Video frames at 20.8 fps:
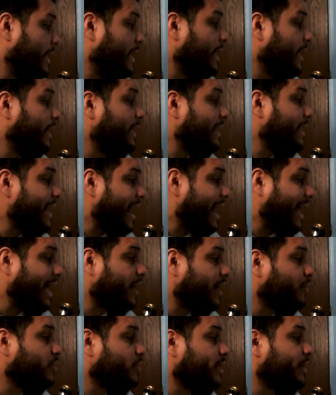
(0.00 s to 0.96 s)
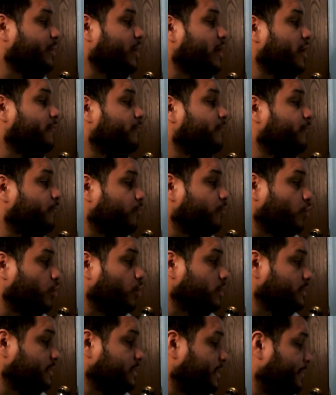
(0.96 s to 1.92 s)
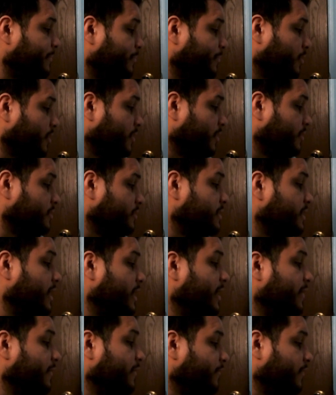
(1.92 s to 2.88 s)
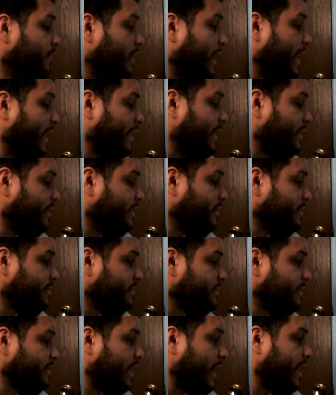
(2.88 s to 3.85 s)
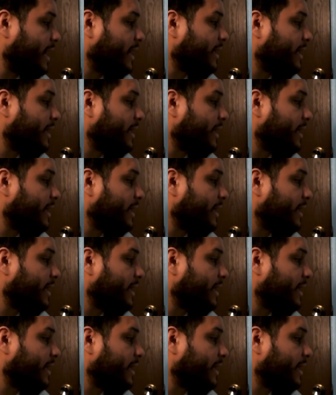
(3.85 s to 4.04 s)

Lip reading: Now there are 14 birds flying in the sky.